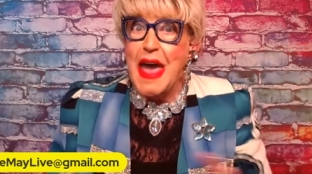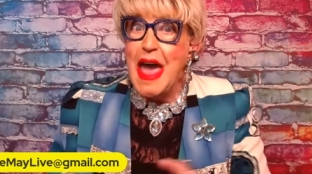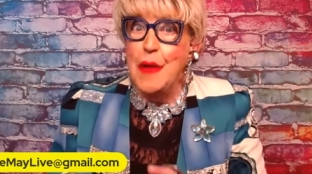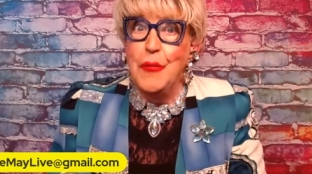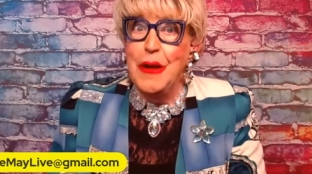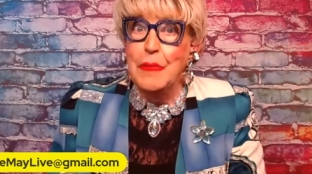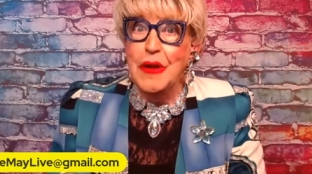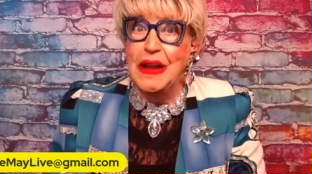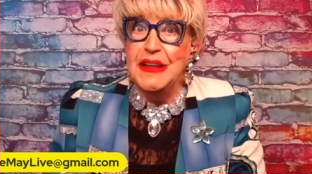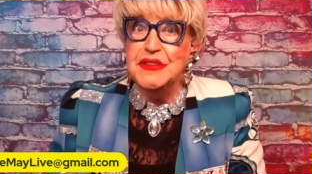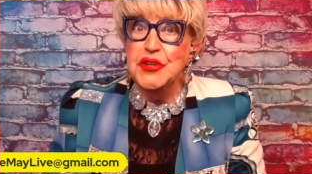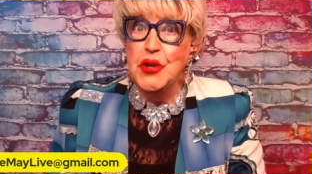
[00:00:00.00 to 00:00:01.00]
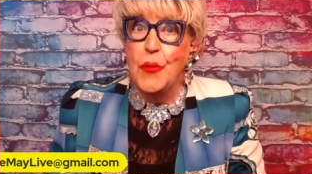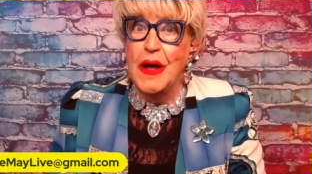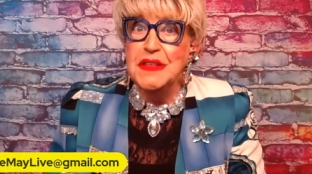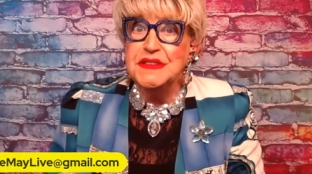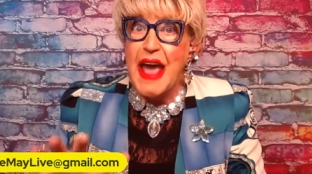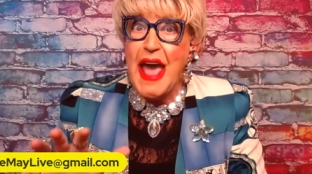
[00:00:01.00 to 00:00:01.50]
and we release new
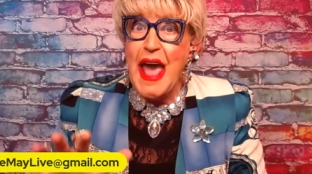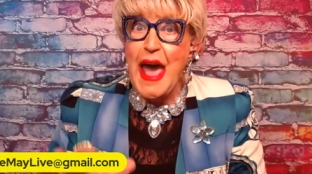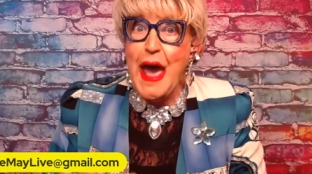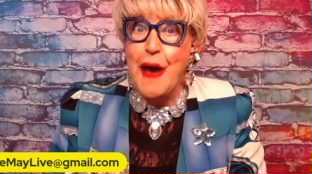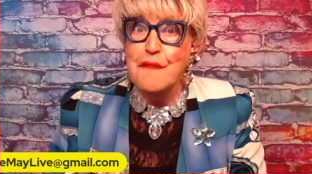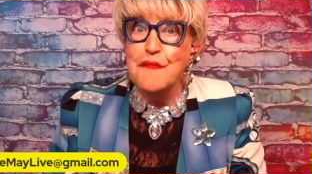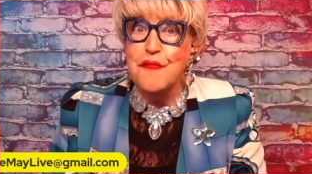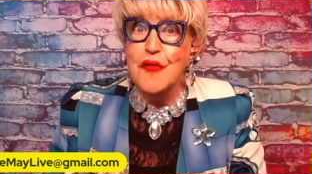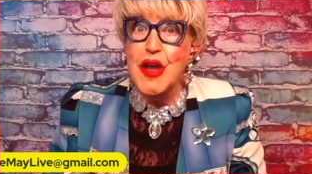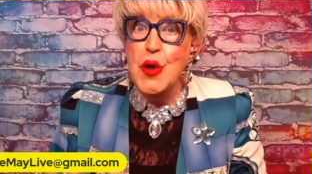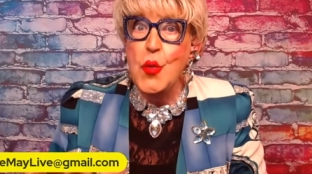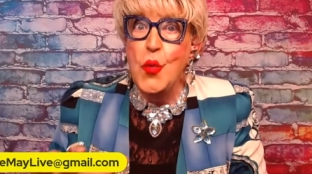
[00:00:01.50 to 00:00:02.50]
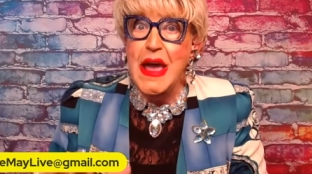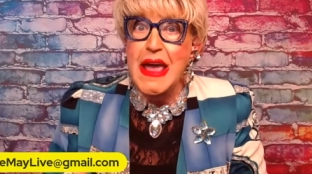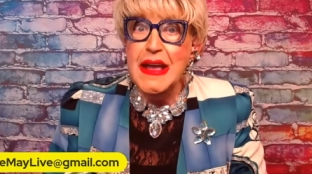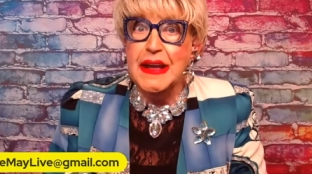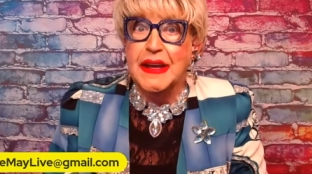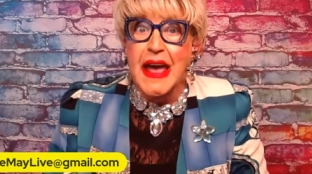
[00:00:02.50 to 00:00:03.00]
ones every
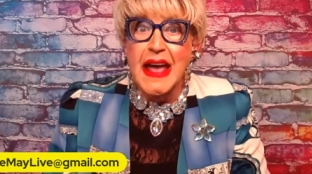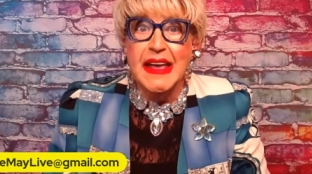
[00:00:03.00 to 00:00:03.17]
week.